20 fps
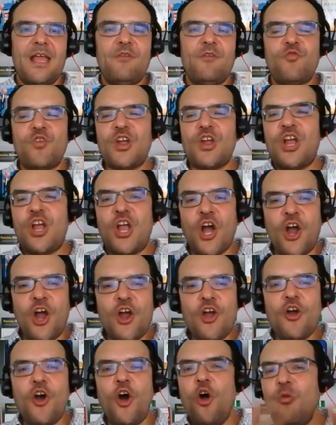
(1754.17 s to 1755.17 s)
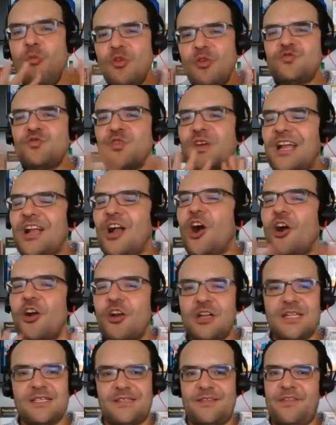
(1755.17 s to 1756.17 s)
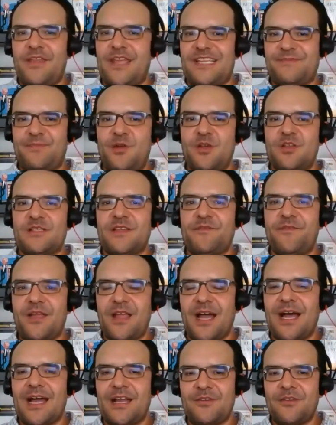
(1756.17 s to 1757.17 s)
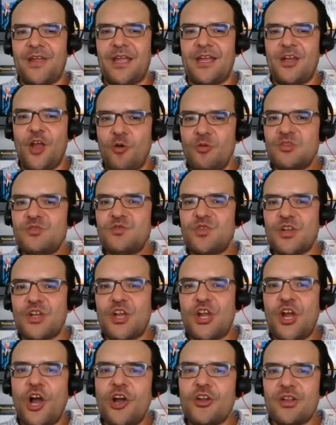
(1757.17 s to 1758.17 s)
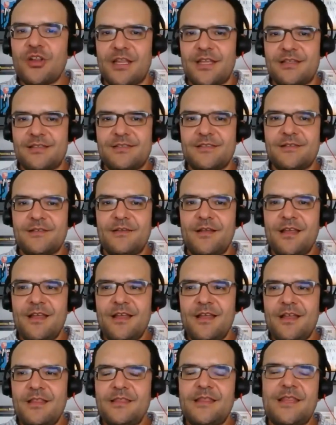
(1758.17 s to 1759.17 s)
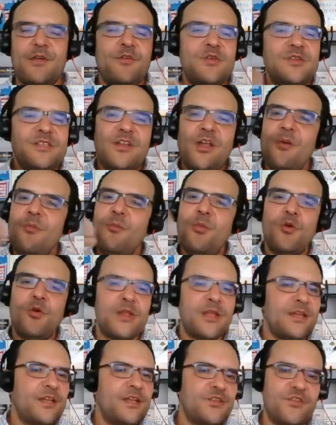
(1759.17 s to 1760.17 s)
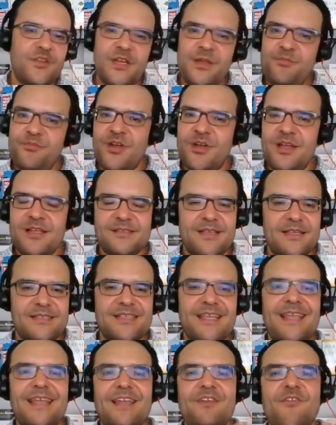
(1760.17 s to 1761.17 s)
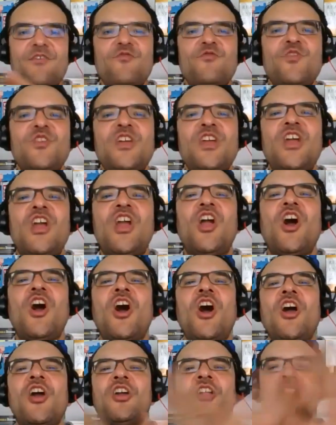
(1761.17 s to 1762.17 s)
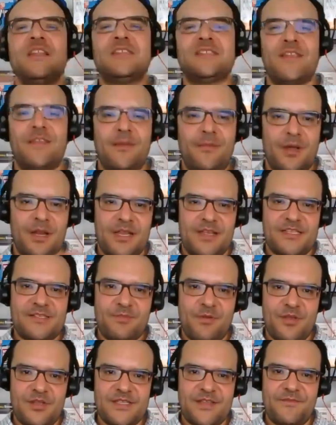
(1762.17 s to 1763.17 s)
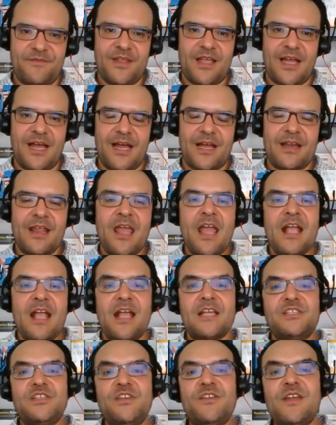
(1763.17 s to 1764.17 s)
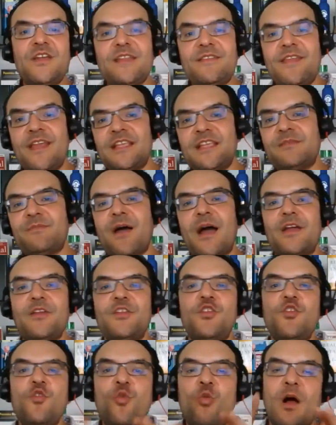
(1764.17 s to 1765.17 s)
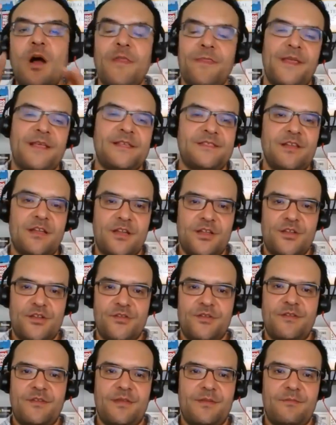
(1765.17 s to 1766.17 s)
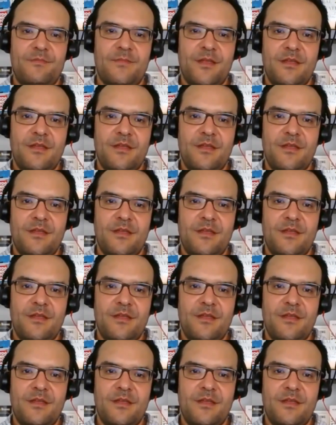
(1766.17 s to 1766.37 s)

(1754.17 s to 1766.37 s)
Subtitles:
Almost regardless of the experience they've got, right? Almost regardless, there is an onboarding and a training process, regardless of the amount of experience they've got. Because you got to teach them how you want things done on your team.